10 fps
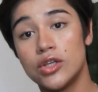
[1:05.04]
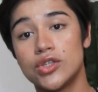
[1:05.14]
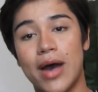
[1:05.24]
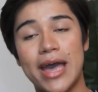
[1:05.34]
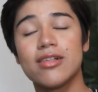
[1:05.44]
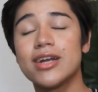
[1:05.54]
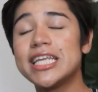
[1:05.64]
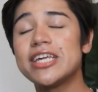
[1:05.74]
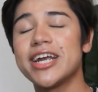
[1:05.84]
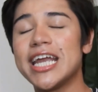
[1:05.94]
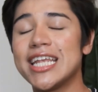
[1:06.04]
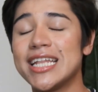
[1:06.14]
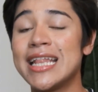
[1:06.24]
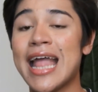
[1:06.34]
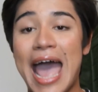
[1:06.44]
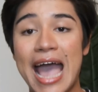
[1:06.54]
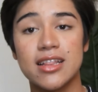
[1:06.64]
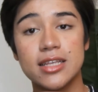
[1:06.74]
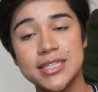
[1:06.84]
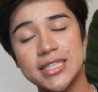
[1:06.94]
So I already created an
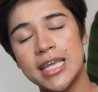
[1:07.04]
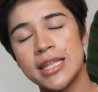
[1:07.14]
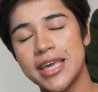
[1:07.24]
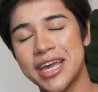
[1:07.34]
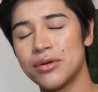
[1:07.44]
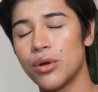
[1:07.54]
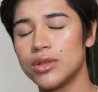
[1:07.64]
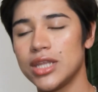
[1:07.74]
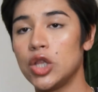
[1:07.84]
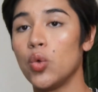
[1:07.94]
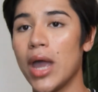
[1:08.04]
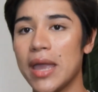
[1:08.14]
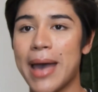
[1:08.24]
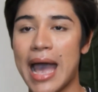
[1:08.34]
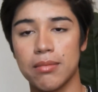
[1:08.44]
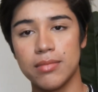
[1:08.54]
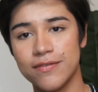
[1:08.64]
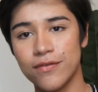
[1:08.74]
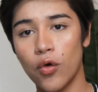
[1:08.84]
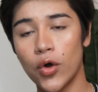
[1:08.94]
acne skincare routine way back
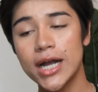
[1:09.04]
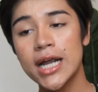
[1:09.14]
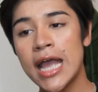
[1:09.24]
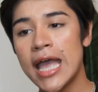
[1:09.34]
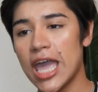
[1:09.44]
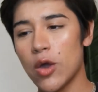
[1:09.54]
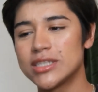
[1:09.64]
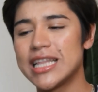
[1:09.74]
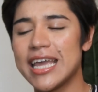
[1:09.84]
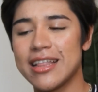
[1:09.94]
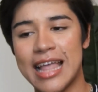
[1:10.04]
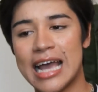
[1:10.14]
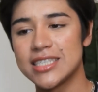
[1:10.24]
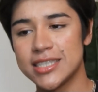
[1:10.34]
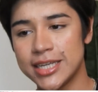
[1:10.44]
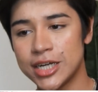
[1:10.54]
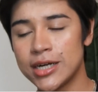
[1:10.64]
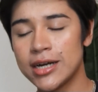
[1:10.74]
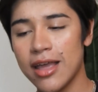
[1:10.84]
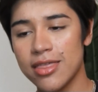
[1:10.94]
before. It was like last
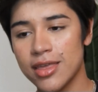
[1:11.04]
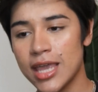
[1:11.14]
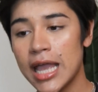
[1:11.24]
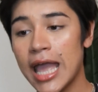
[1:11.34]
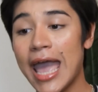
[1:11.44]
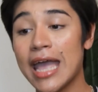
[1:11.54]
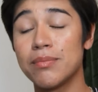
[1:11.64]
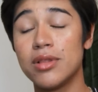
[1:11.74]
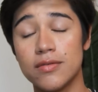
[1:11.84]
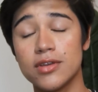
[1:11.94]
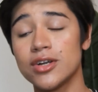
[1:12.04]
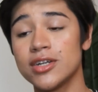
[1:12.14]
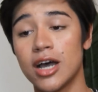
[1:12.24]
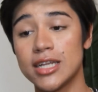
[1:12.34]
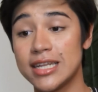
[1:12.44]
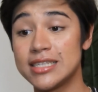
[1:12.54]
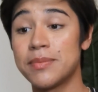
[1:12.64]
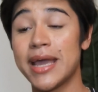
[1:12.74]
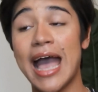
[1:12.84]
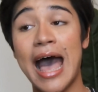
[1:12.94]
year, I think. And believe it or not, it is
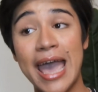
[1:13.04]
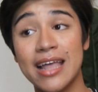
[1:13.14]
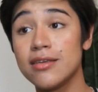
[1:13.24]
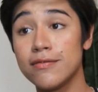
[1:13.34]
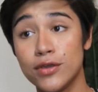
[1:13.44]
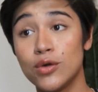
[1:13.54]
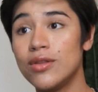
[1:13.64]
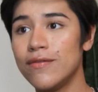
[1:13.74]
my highly viewed